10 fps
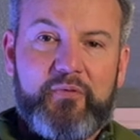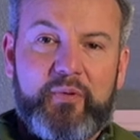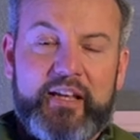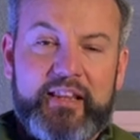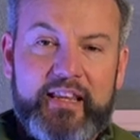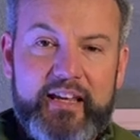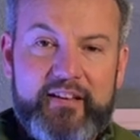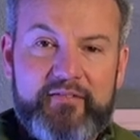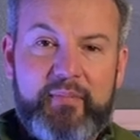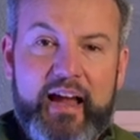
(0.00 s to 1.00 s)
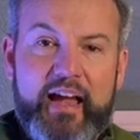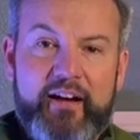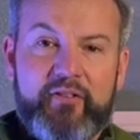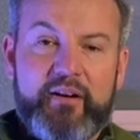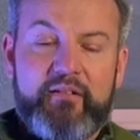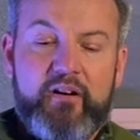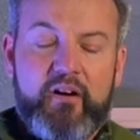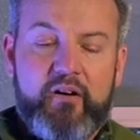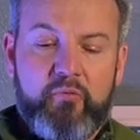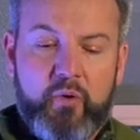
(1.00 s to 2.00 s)
We live by every
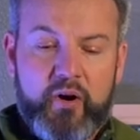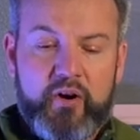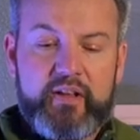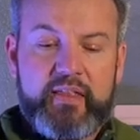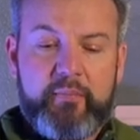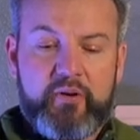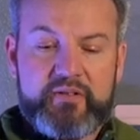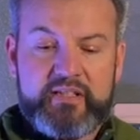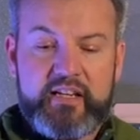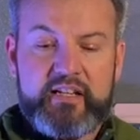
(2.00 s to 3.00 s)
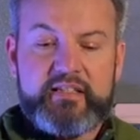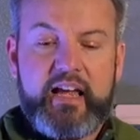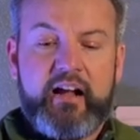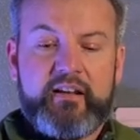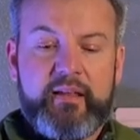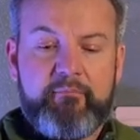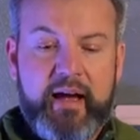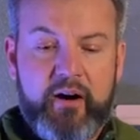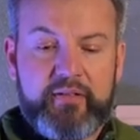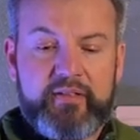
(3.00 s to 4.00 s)
word that proceeds out of the
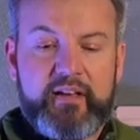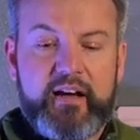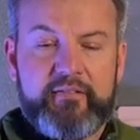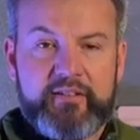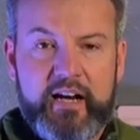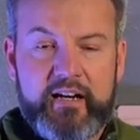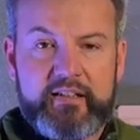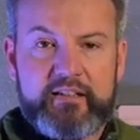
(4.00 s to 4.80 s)
mouth of God.